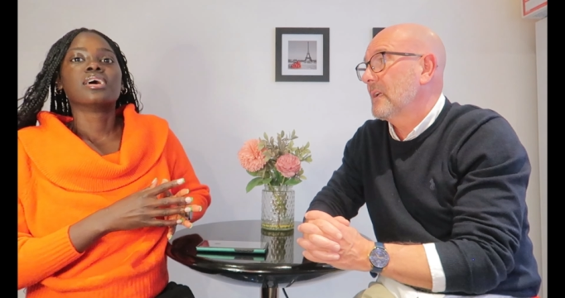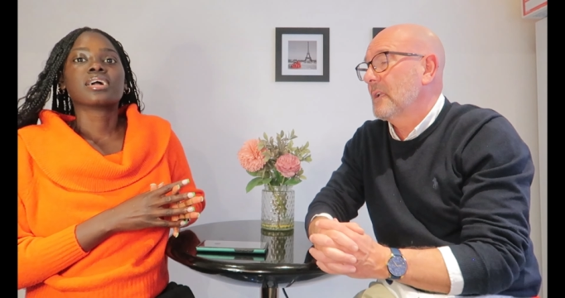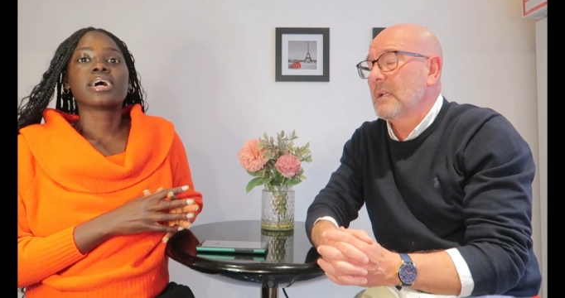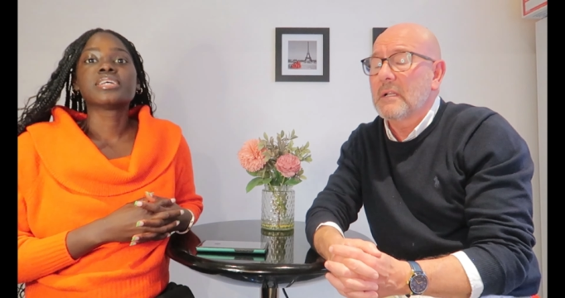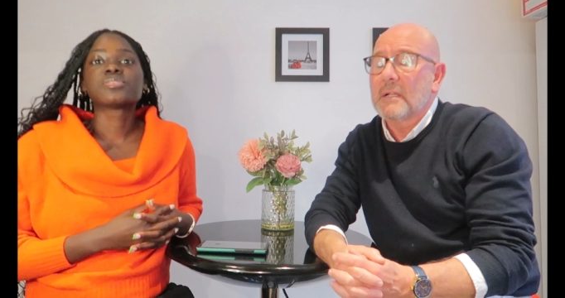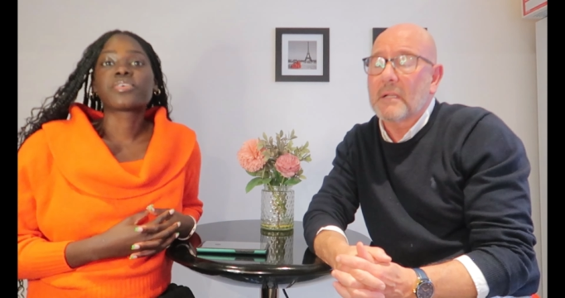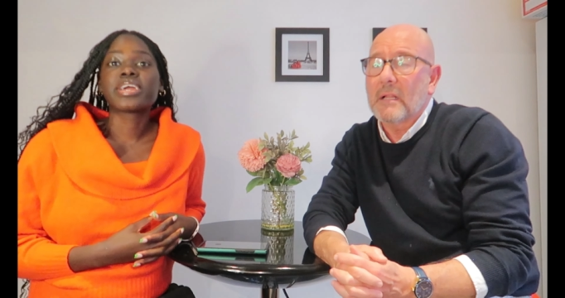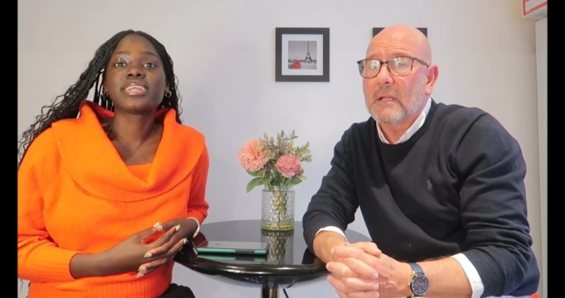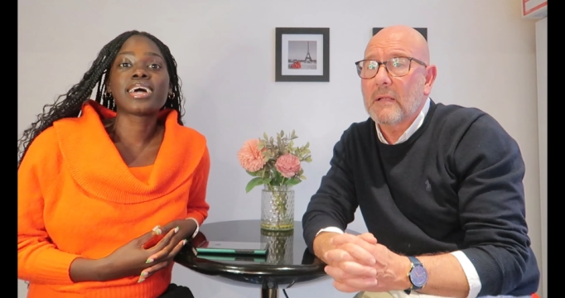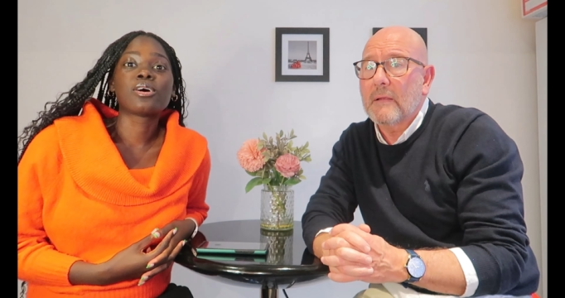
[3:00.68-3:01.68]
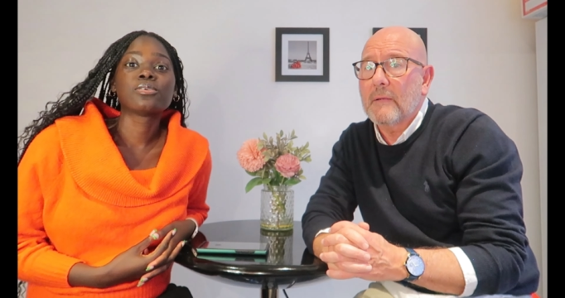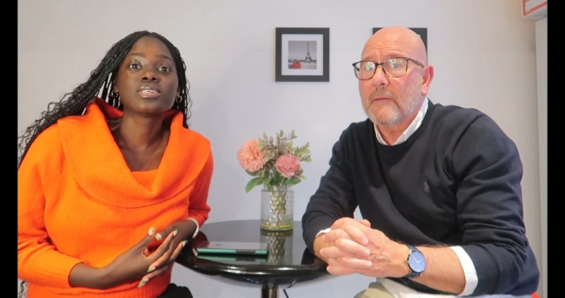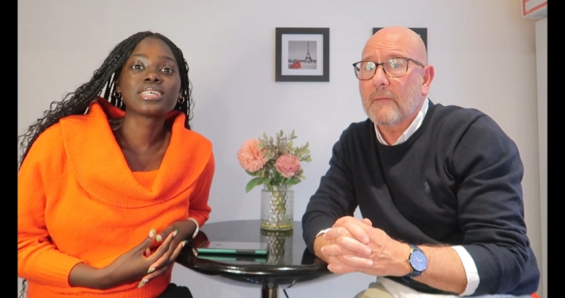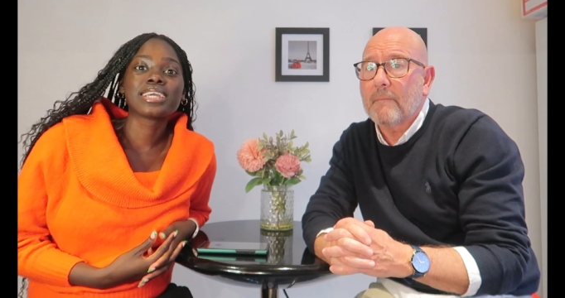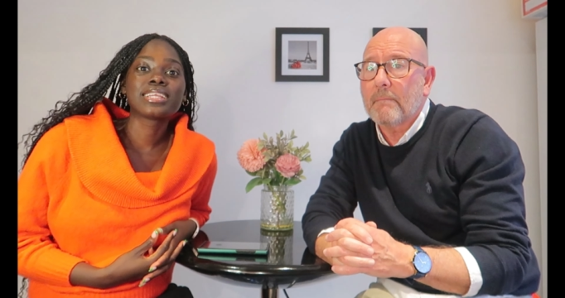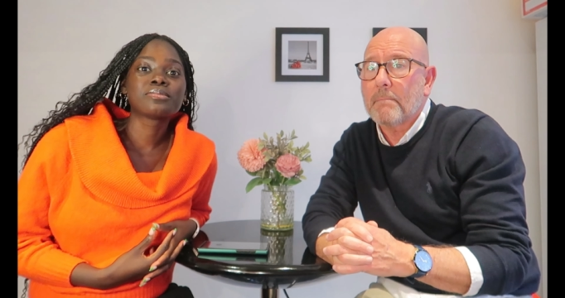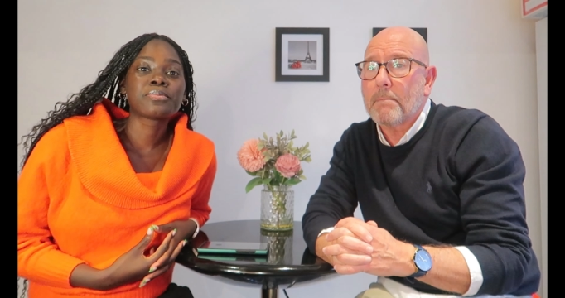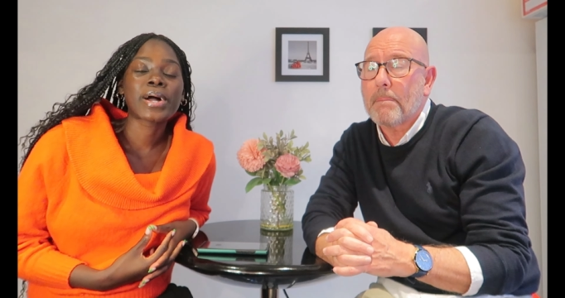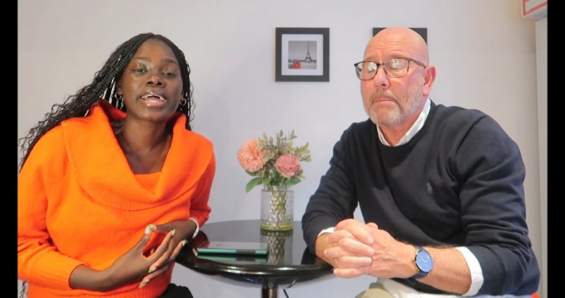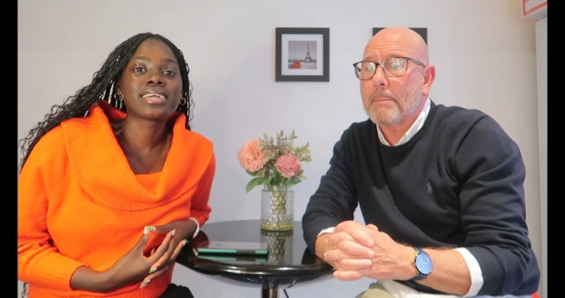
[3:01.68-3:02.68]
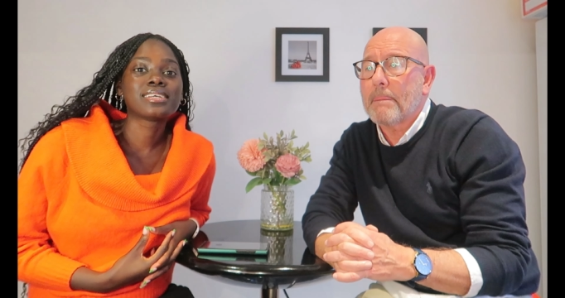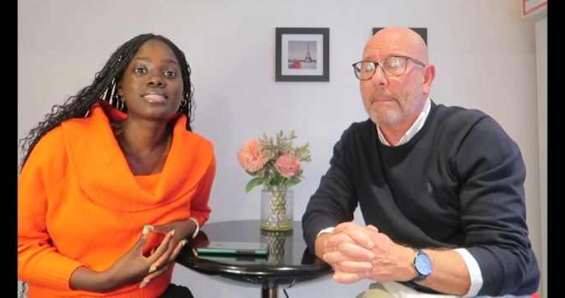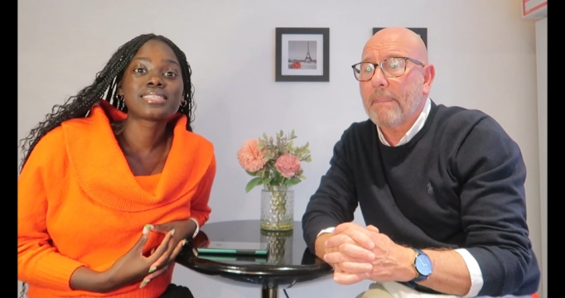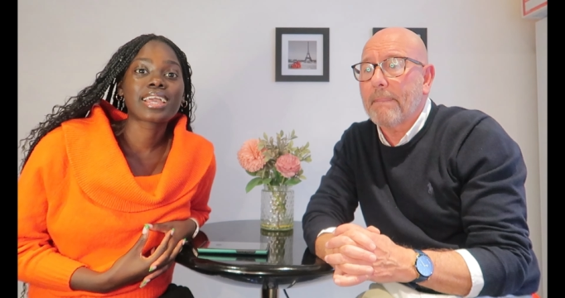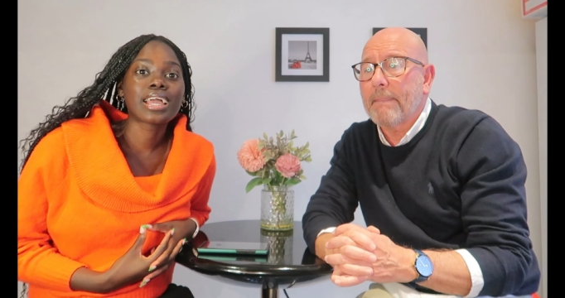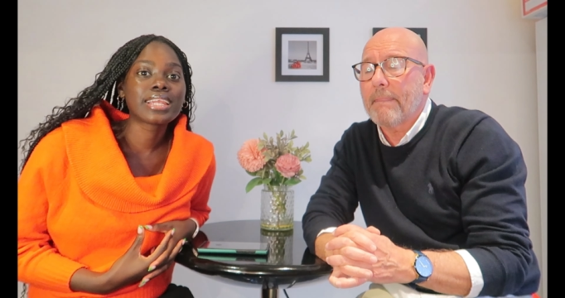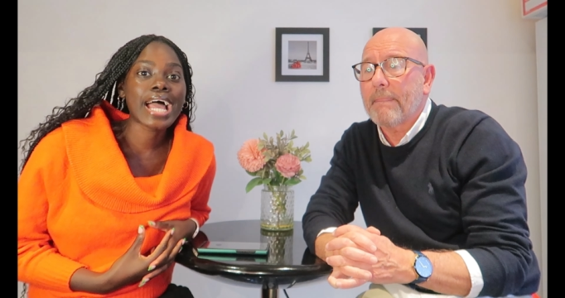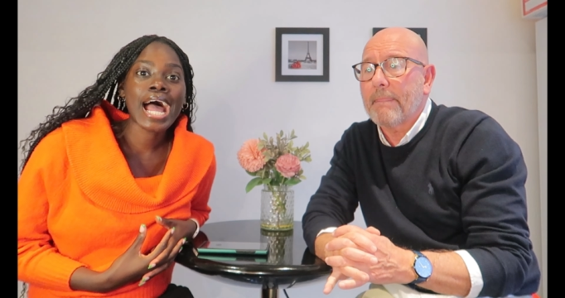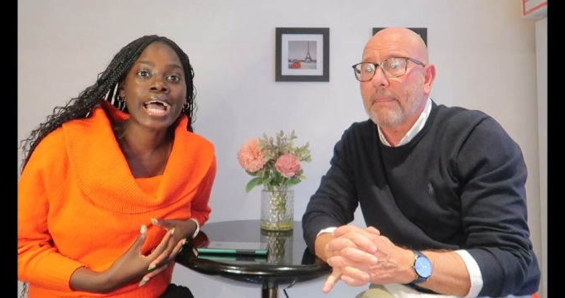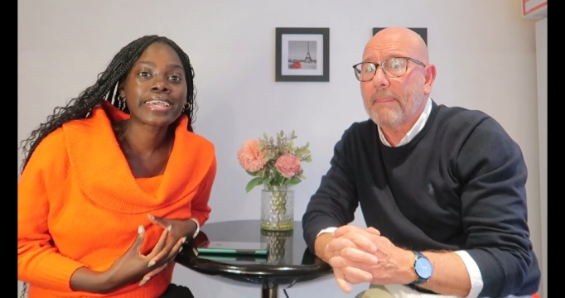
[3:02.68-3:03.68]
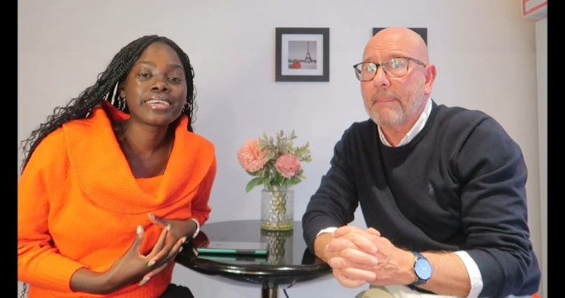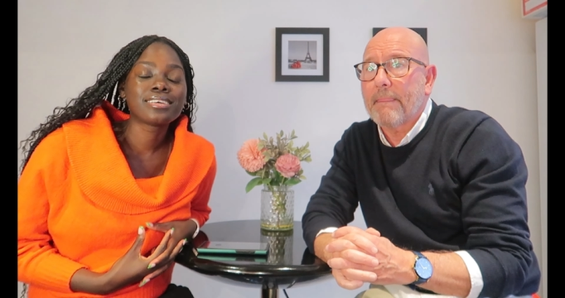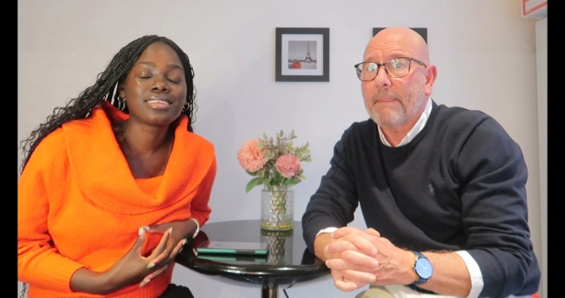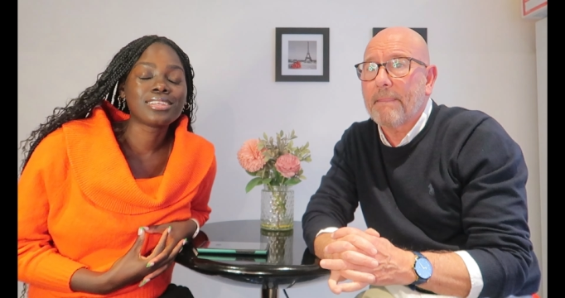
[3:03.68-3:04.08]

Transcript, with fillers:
Speaker 1: that? Guys, right now, getting my second eye,